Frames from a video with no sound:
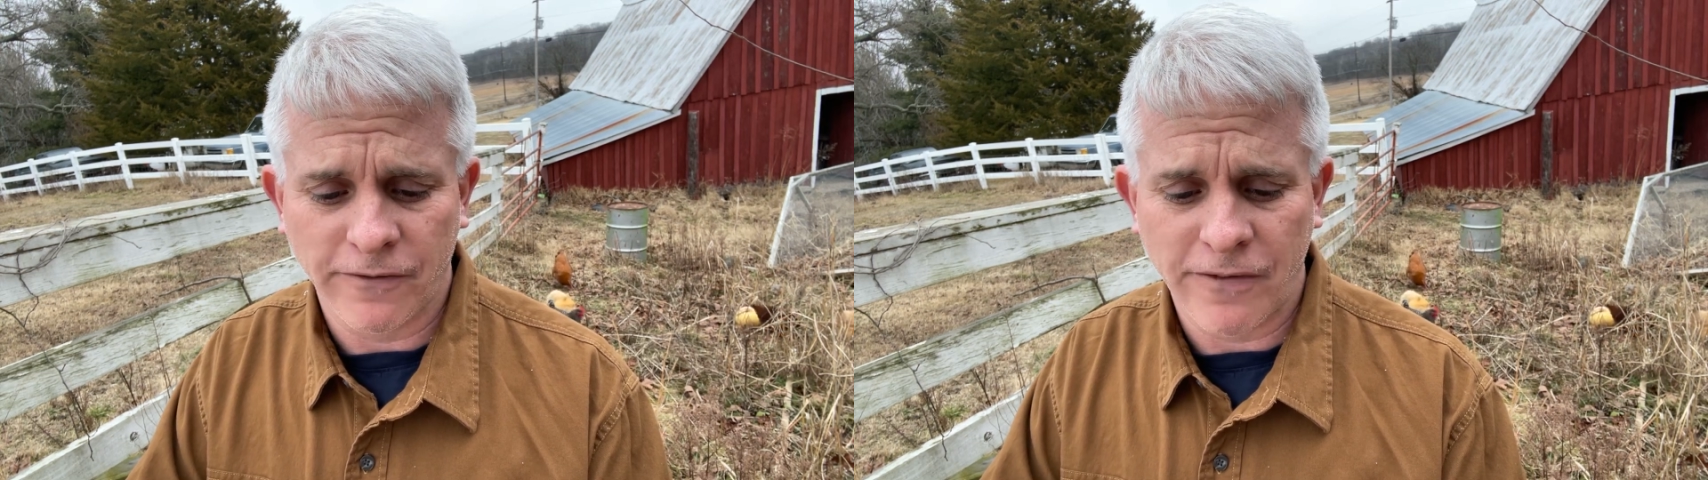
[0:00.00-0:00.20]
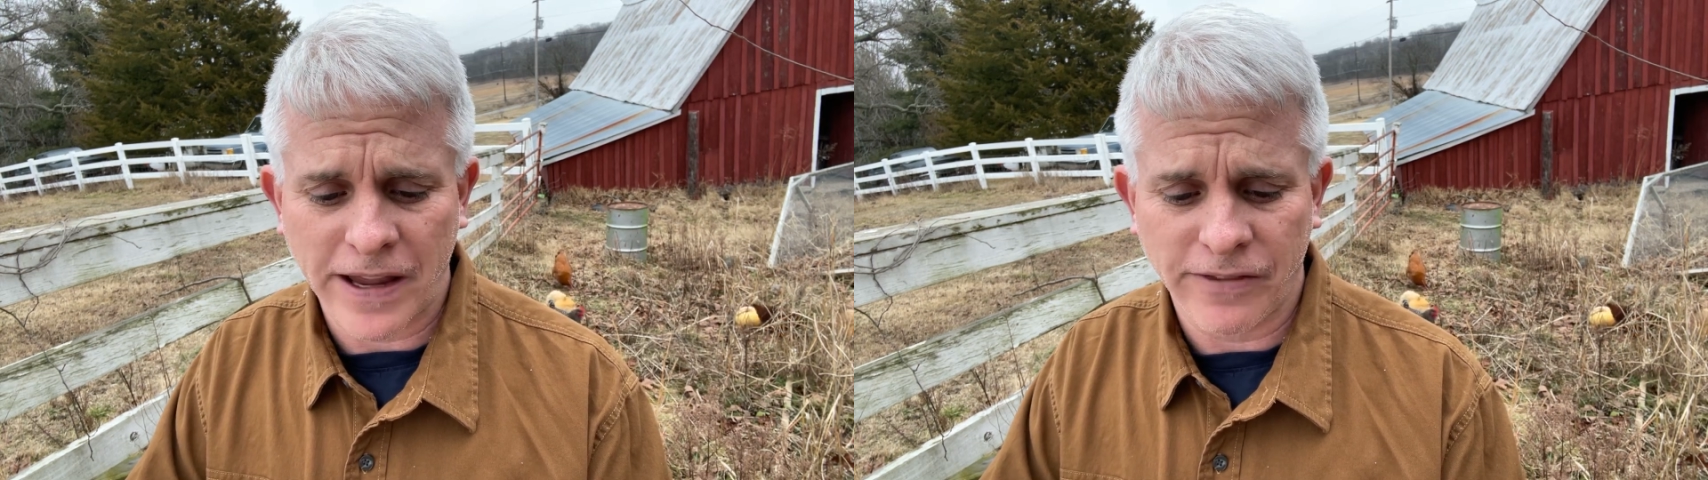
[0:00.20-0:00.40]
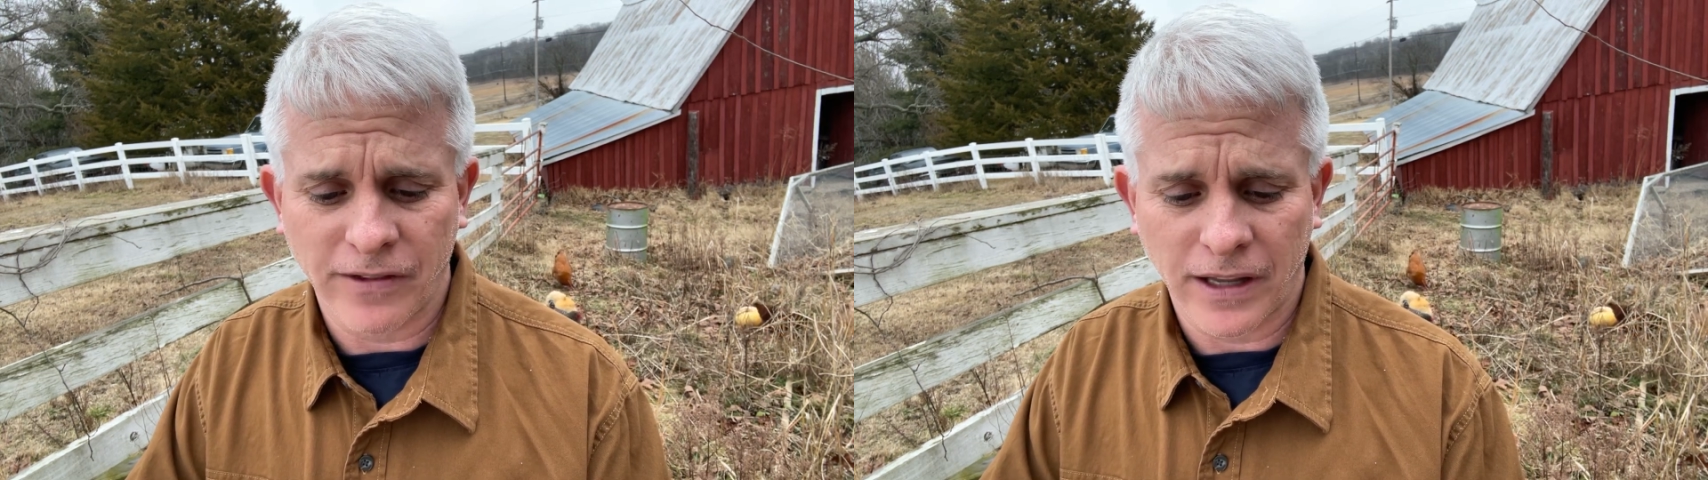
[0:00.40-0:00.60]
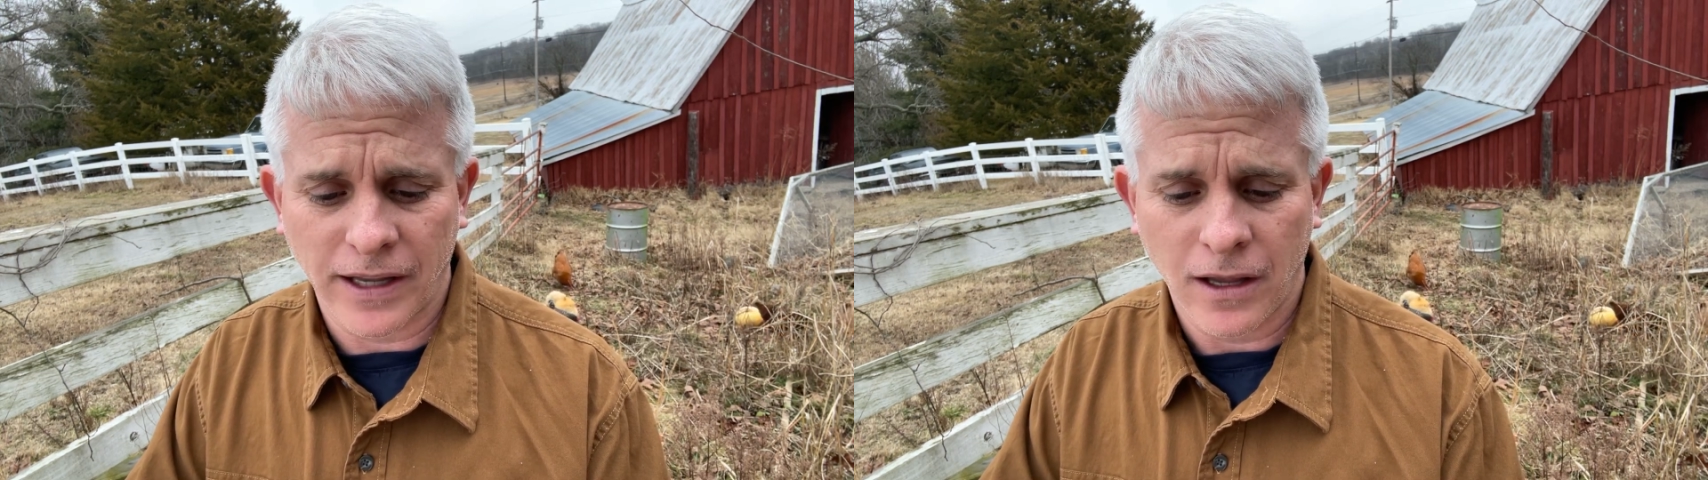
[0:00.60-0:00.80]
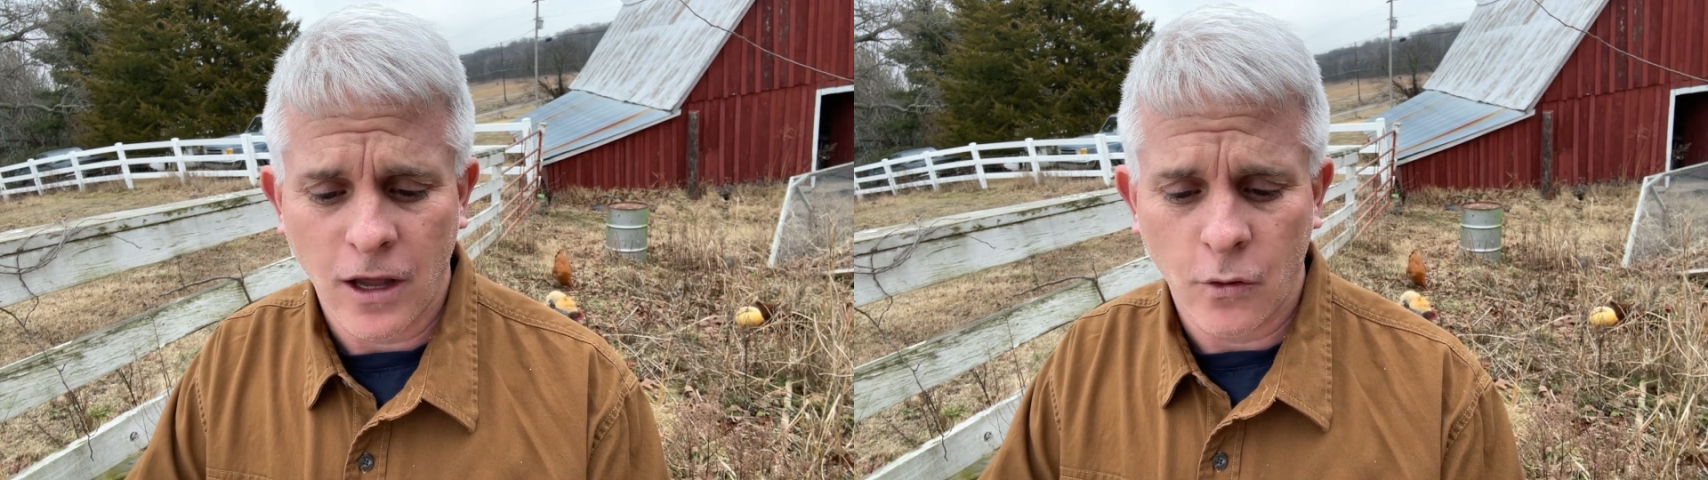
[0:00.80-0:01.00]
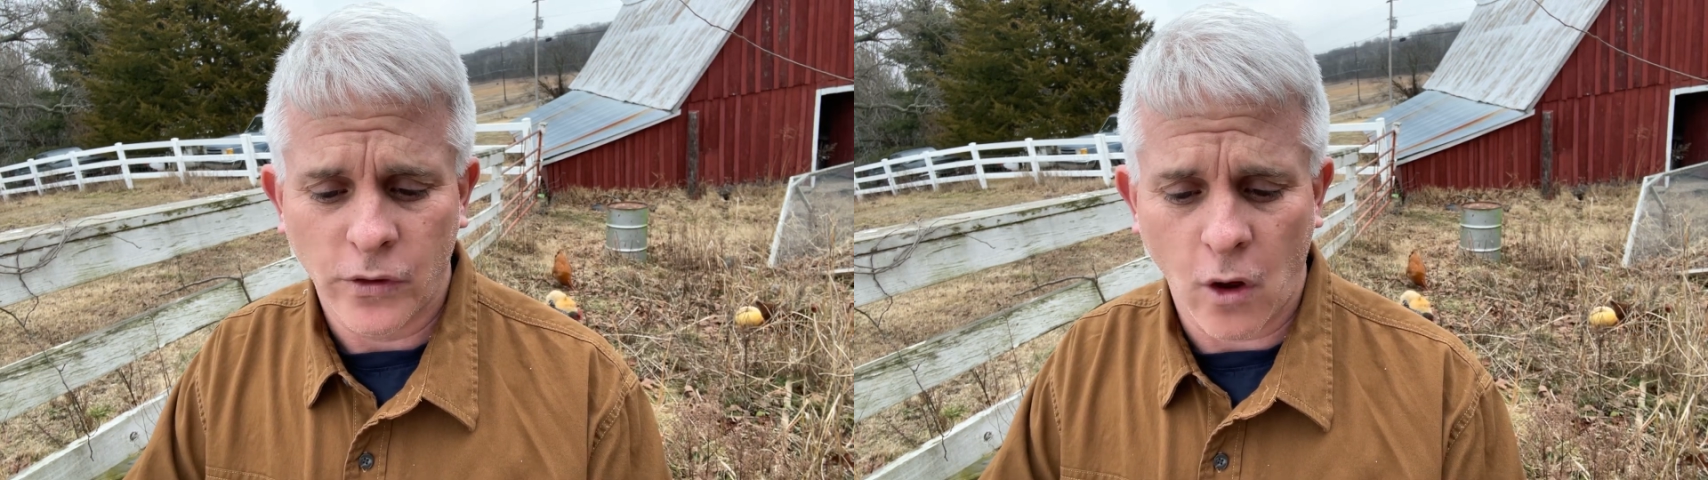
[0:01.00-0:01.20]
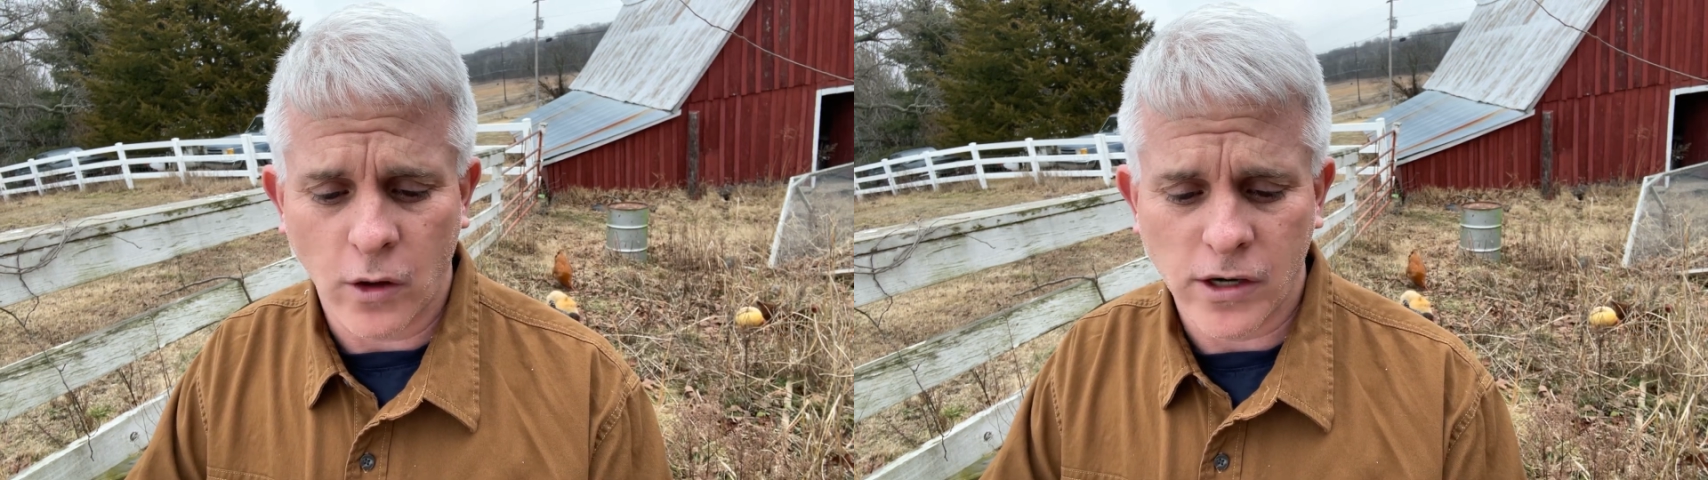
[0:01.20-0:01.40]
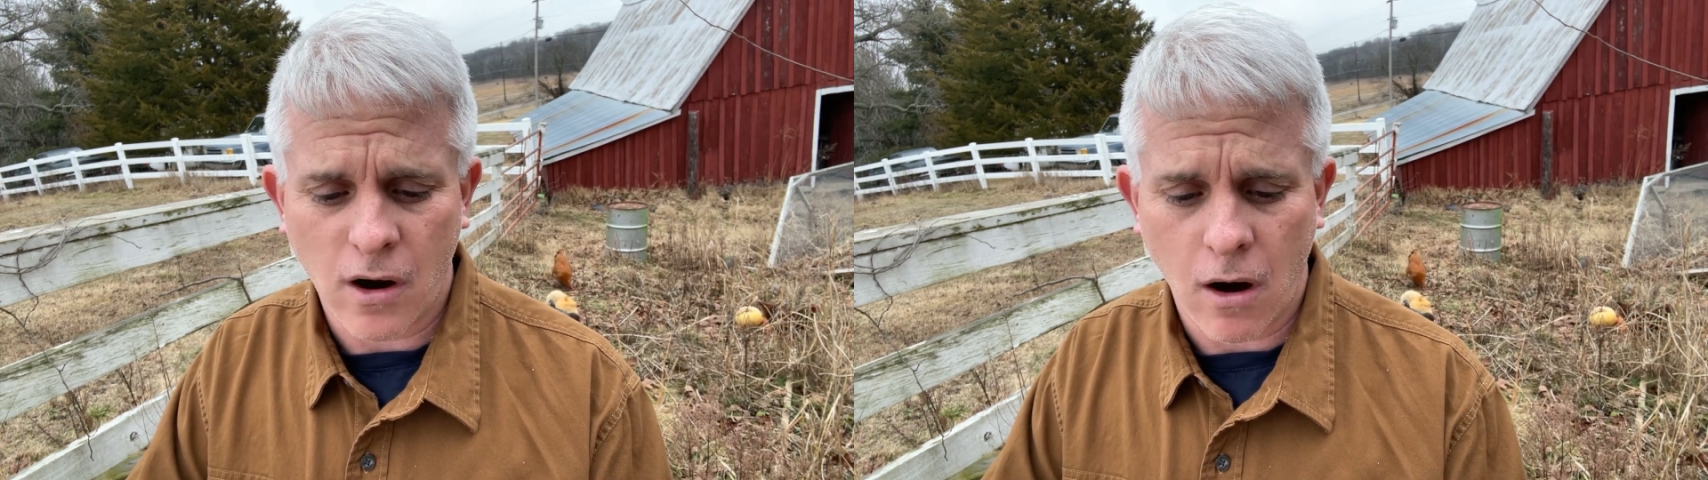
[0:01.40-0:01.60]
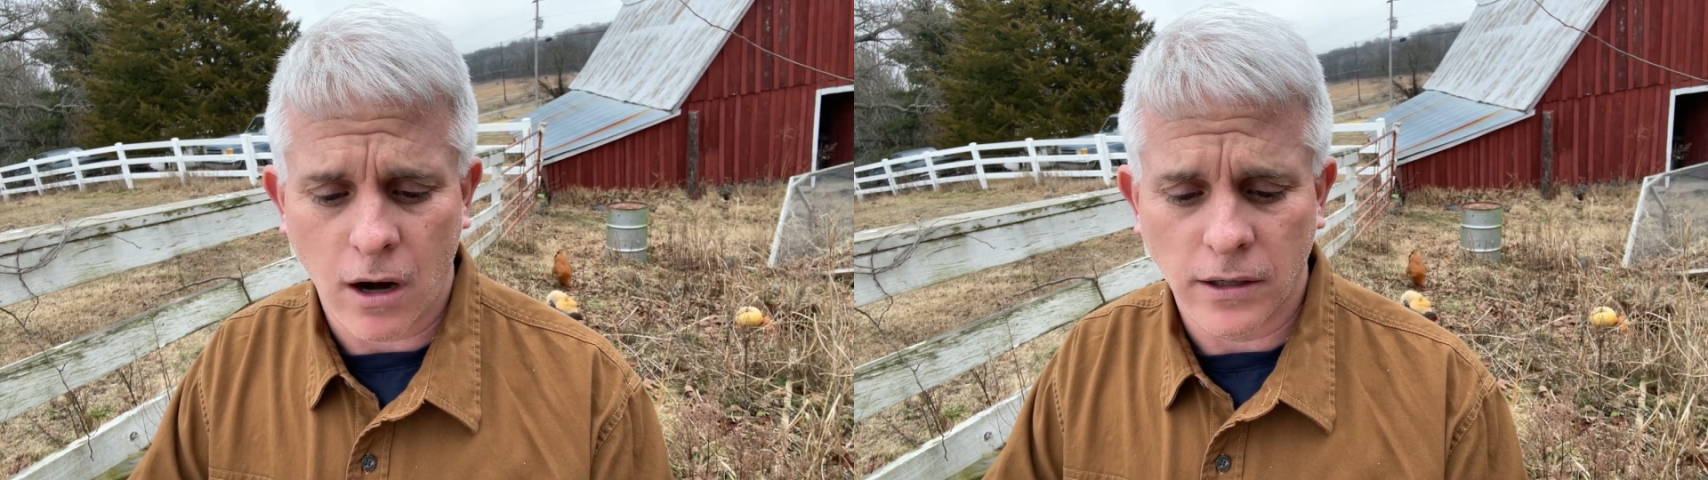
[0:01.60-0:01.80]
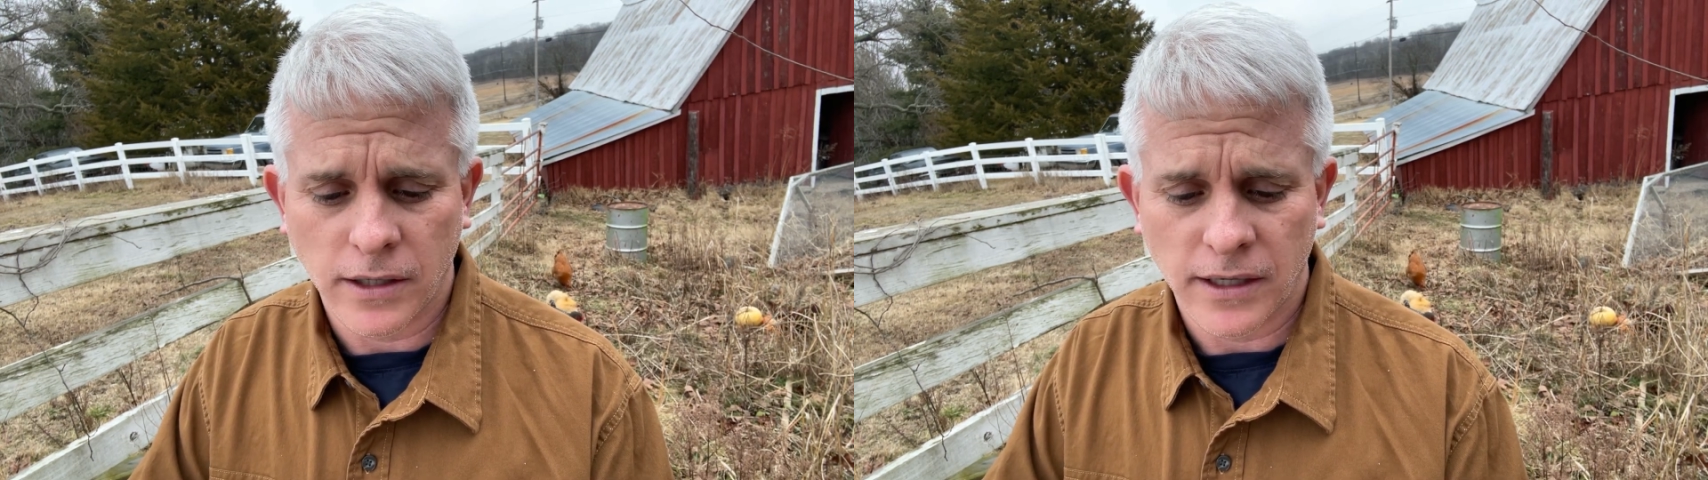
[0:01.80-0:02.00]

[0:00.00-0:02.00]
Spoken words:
faithfully with all your heart.